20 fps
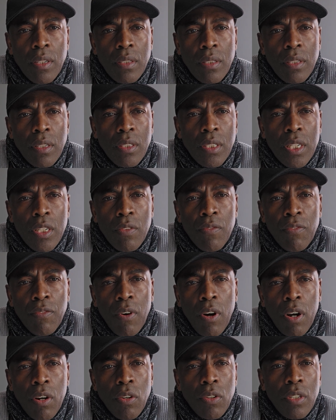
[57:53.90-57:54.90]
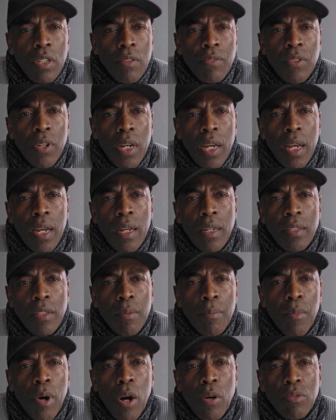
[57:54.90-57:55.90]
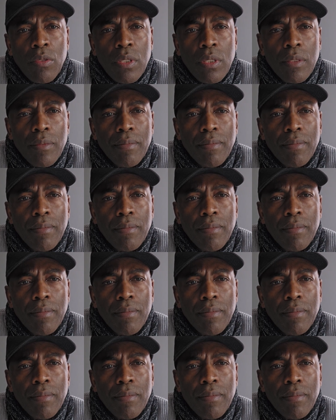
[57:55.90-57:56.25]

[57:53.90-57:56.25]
your teeth fall out of your head, your mouth,